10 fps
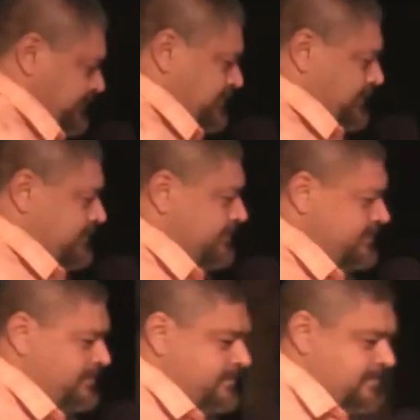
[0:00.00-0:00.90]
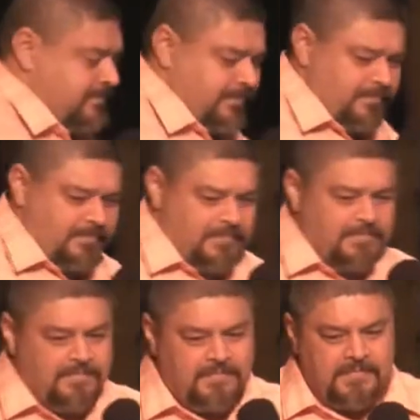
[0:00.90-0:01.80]

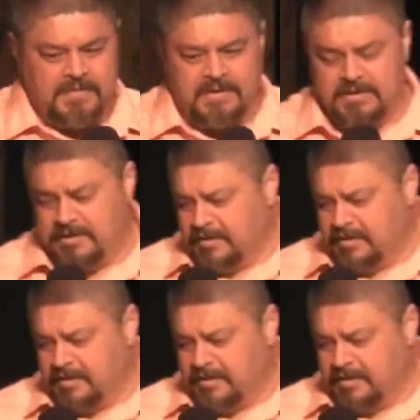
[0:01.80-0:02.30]
(no one is talking)